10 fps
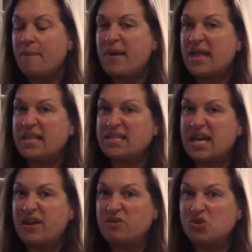Baily's
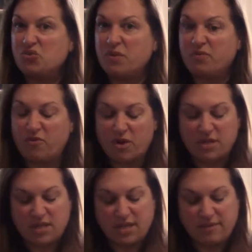Irish cream
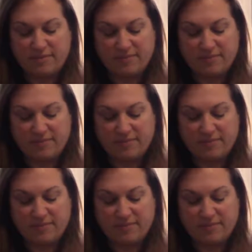frosting.